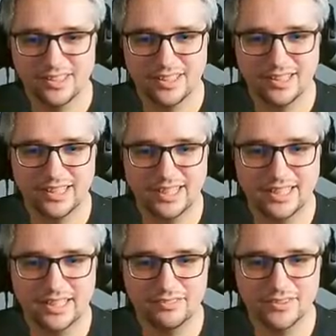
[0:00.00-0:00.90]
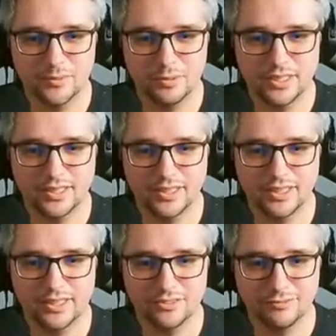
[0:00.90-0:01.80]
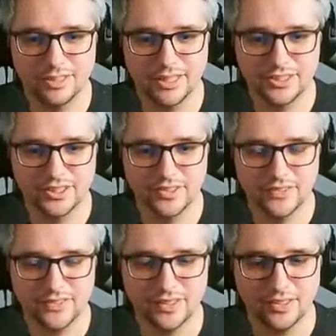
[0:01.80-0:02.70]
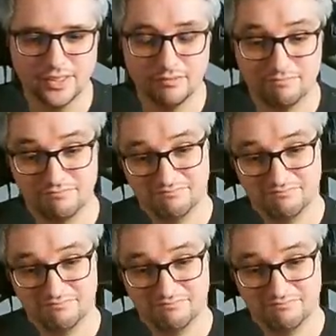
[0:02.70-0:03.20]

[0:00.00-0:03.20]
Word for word: And I haven't played League of Legends in.